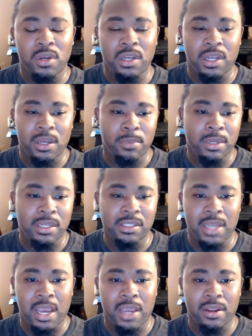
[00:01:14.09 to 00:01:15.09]
I mean, it's
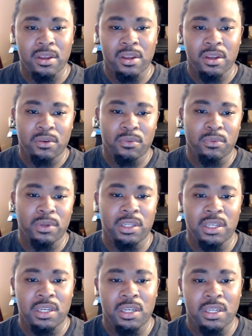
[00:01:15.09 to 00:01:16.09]
not really